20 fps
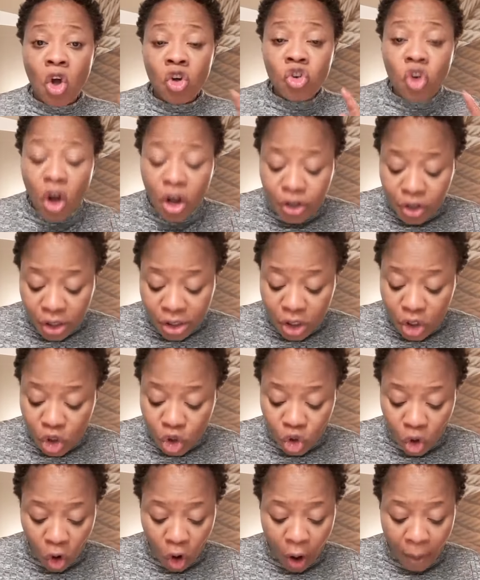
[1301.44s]
God doesn't
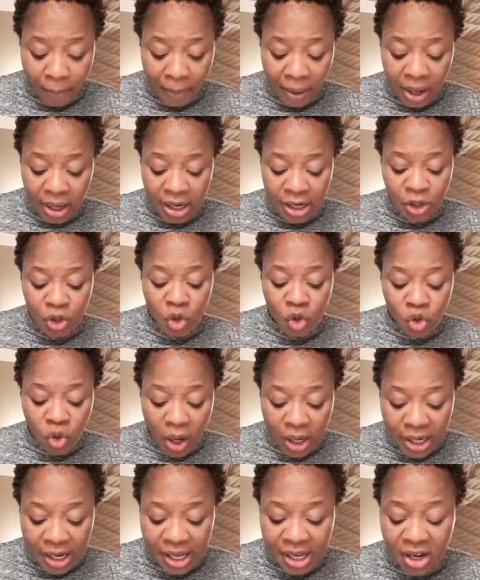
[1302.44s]
show up early.
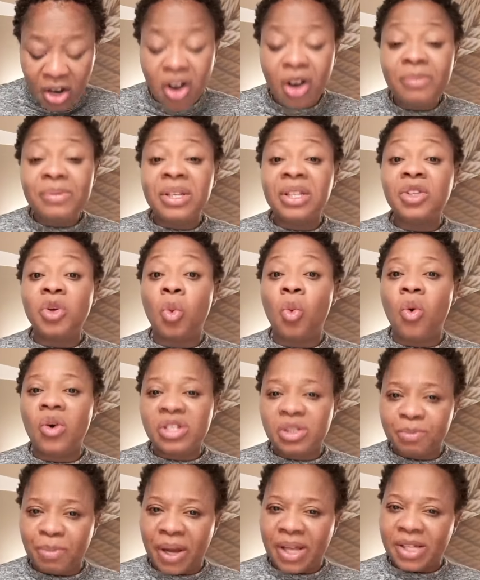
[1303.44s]
Usually he comes in the
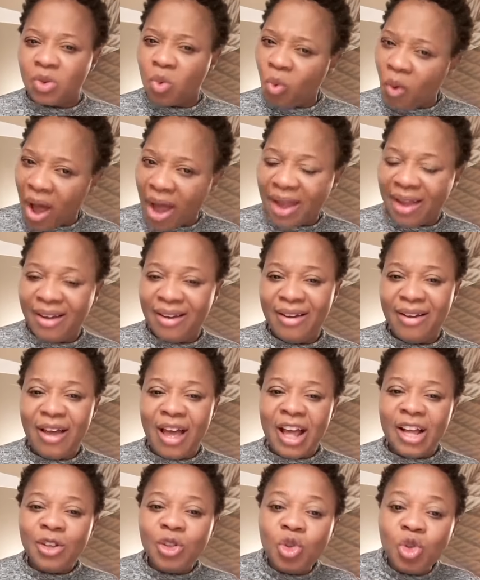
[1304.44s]
worst part. Why?
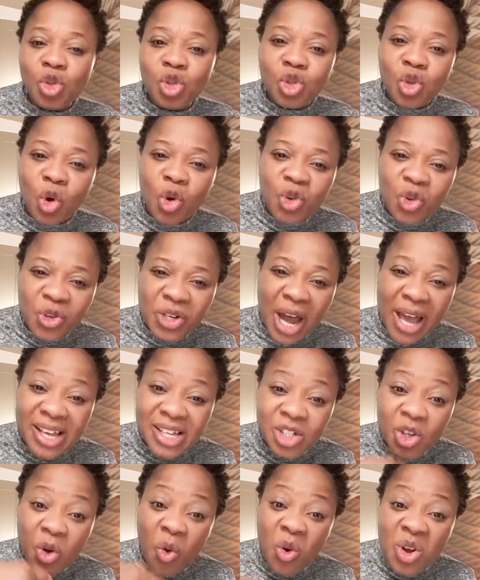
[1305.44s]
To show you that
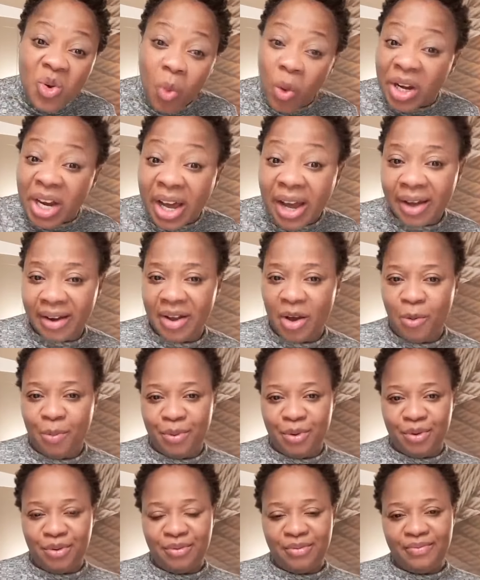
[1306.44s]
he's the only one that can
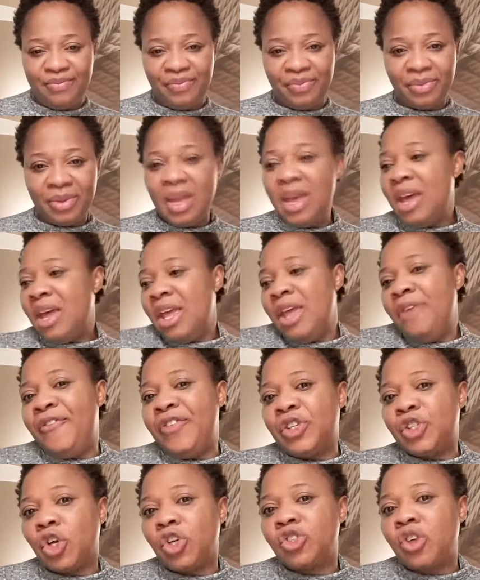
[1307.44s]
help you. If
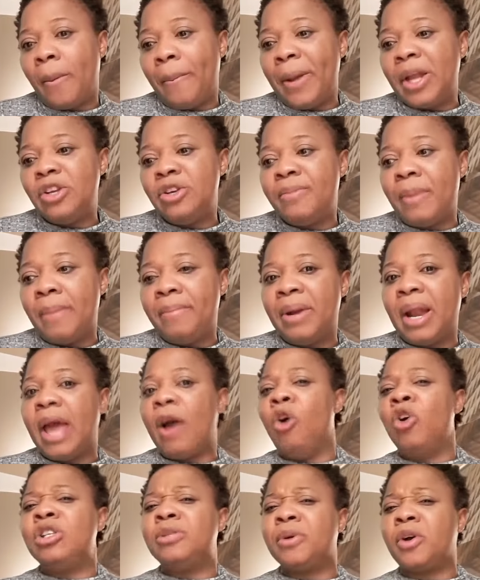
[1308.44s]
he shows up early, you might be
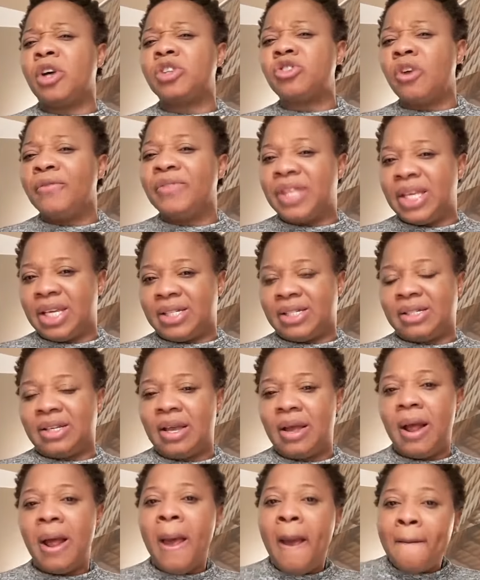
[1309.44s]
like, oh, it's because of
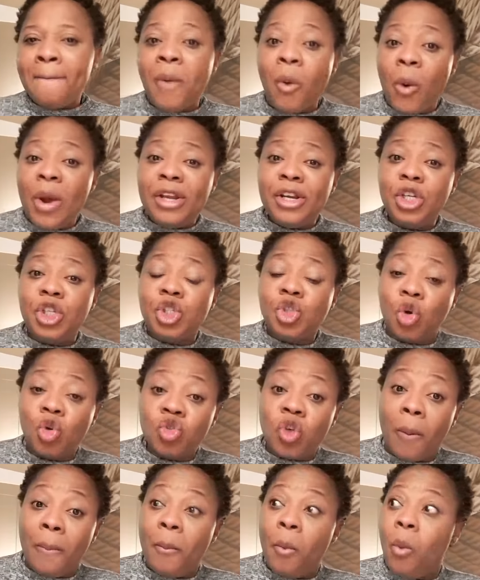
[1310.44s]
this. But when he
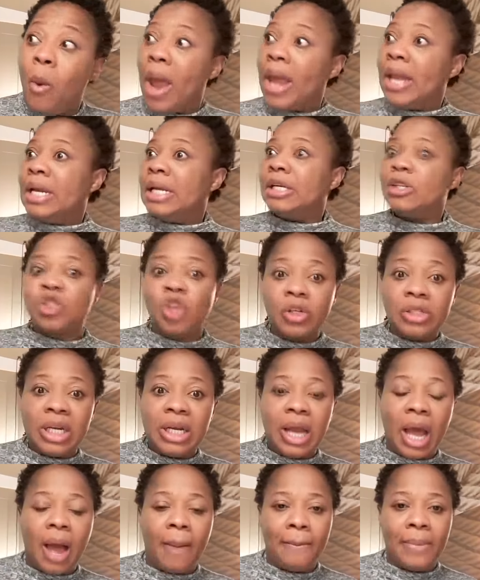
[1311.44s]
shows up, when
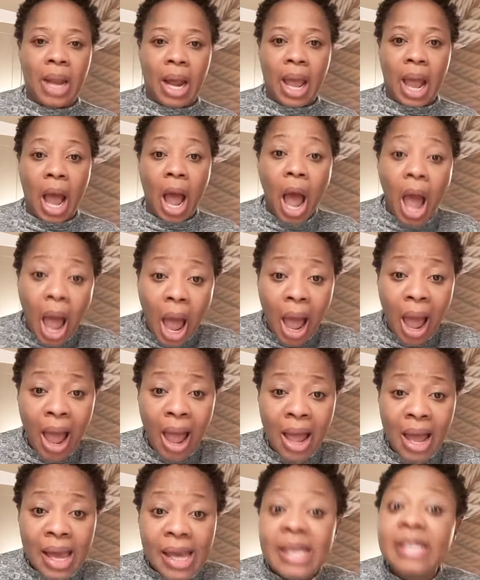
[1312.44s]
something, Ah,
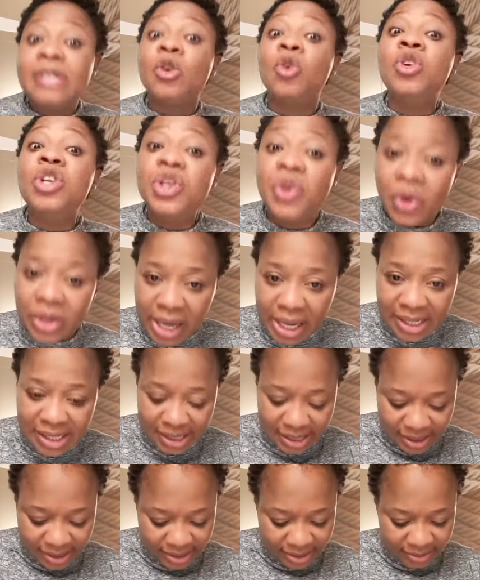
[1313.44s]
it's only God that
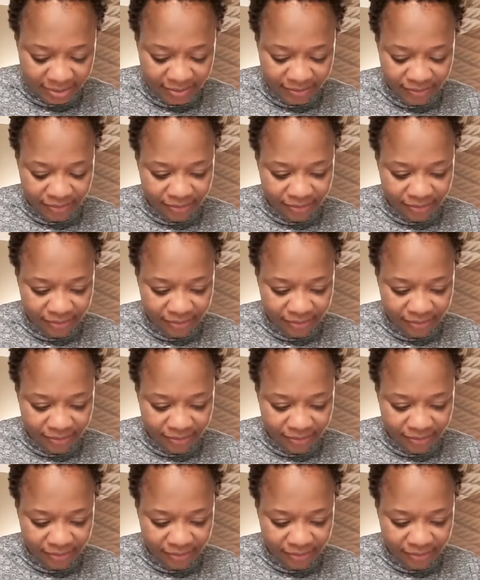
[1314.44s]
did it.